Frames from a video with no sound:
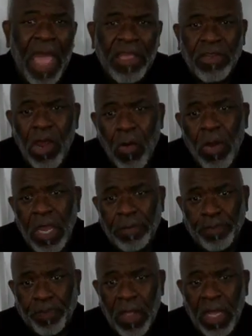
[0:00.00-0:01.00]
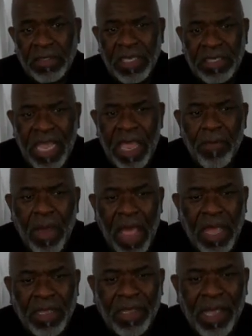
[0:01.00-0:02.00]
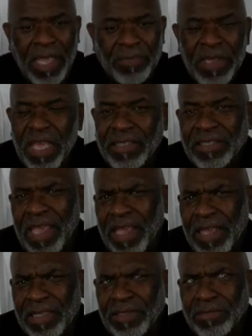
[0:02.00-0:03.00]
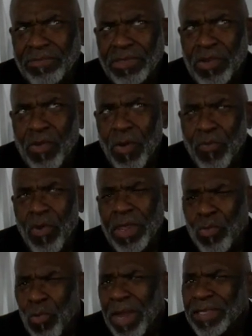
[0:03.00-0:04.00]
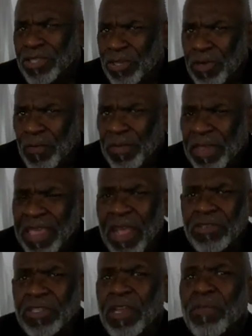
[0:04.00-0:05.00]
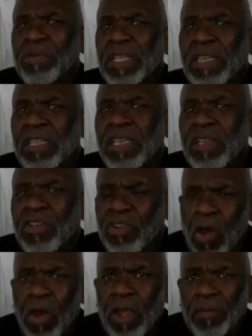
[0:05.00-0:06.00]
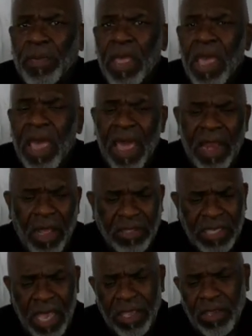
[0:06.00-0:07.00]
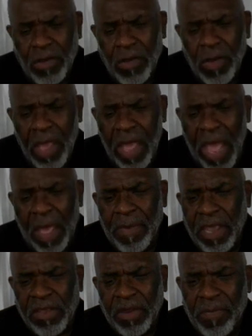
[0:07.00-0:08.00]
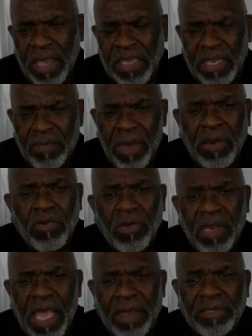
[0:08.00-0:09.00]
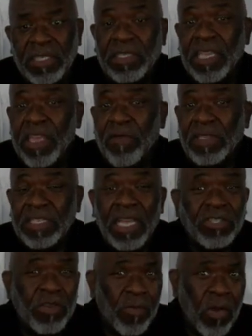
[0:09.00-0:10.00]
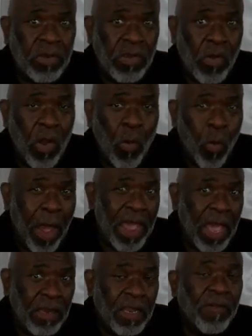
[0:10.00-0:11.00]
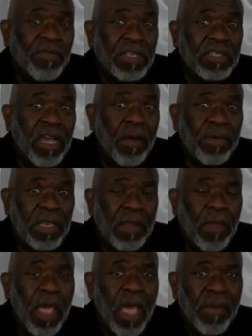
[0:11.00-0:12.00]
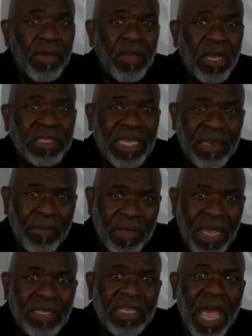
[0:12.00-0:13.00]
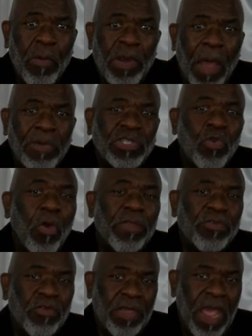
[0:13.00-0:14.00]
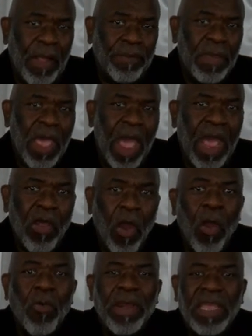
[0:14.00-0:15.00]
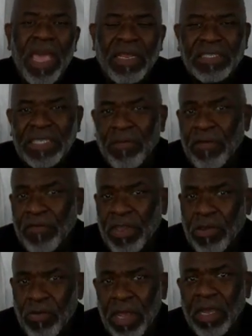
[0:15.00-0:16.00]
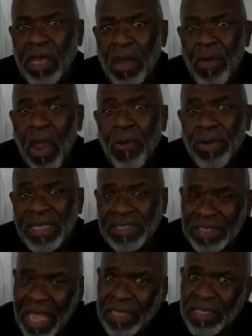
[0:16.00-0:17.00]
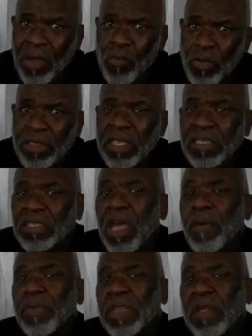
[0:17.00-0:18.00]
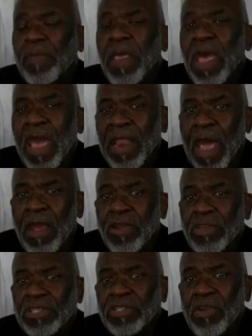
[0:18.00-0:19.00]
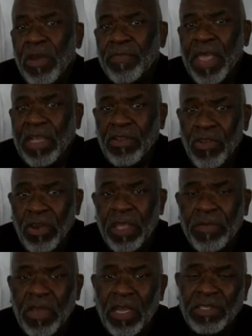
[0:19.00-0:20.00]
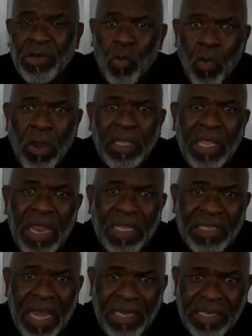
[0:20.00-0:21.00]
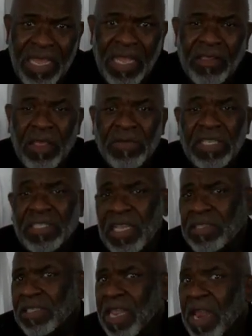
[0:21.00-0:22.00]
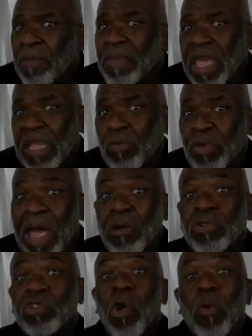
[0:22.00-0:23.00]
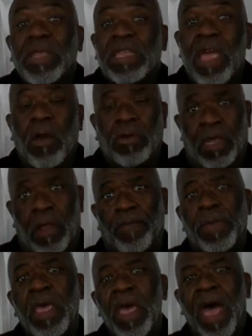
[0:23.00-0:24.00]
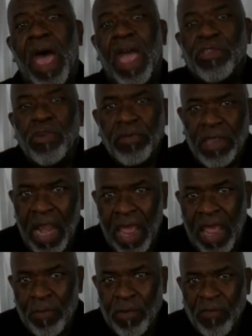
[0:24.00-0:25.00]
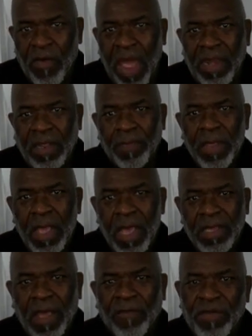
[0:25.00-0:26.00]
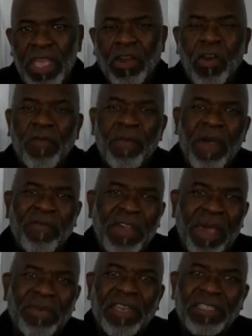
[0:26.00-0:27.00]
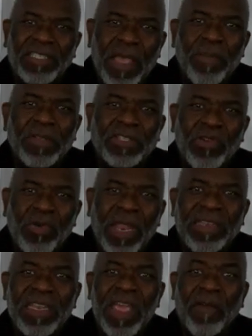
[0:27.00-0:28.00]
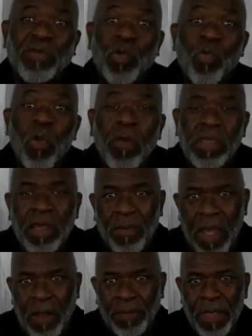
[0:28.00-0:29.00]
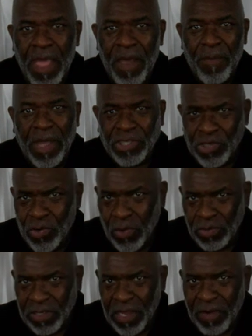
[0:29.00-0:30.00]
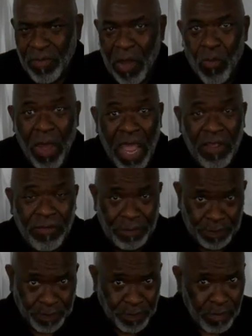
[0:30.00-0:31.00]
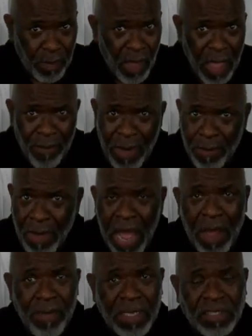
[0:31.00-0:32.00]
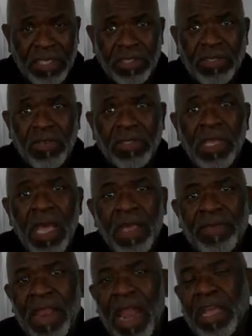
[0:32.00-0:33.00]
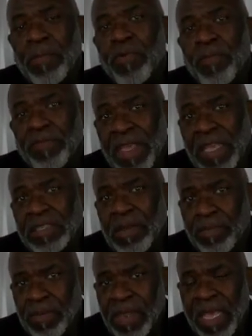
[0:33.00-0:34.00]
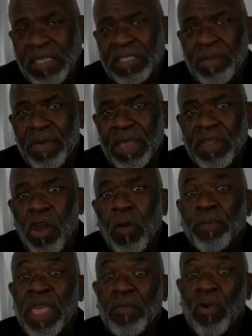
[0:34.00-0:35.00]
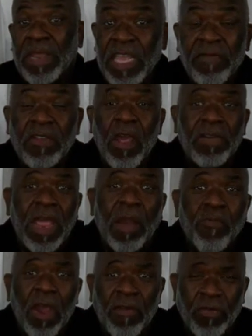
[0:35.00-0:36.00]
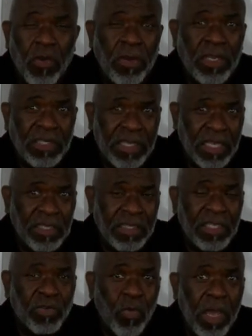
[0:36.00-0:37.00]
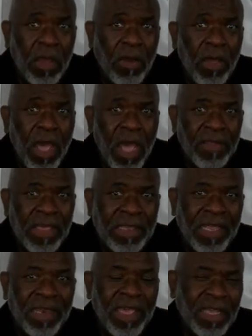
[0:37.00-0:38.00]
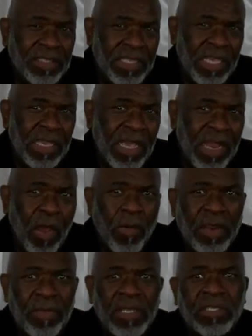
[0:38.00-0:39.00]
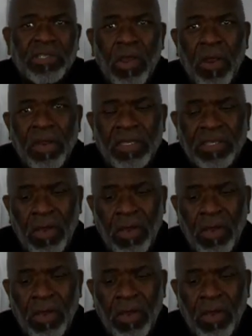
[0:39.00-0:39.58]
And you know what? Today my PSA is 0.12, cancer completely gone. And I'll tell you, I'm not here to make any medical claims, just to give a testimonial of why I love this company. Because in the meantime, when I was going through that, I already had a seven figure income. I already stacked up with this company. And I understood that clearly because of the work that I, that I did, the decision that I made, without knowing the outcome, I knew that I had provided a vehicle for my family to step into, and I didn't have to worry about my children, my wife, my mom, my sisters, that I could put things in place to be able to help people and even our nonprofit organizations as well, that the legacy had already been started.